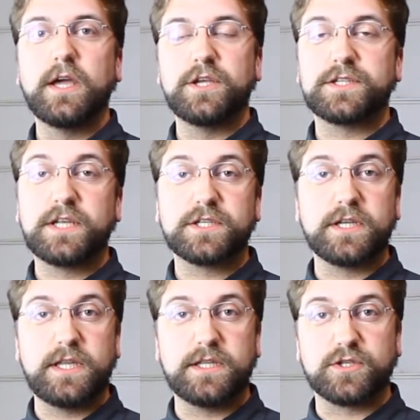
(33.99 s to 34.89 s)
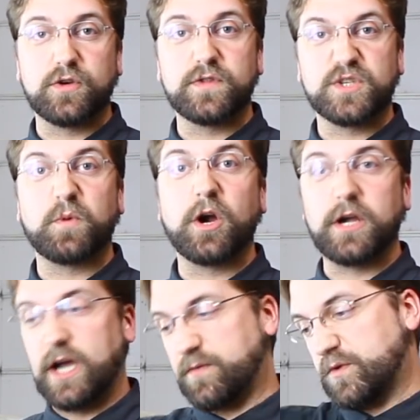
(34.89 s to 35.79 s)
You essentially need to turn the spark
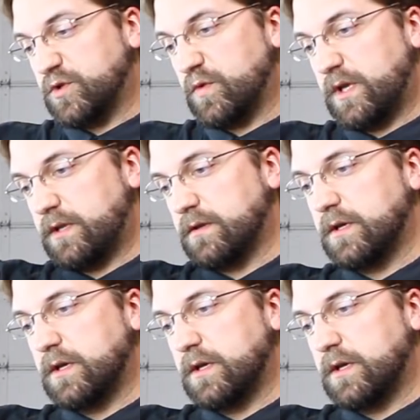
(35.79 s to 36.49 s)
off between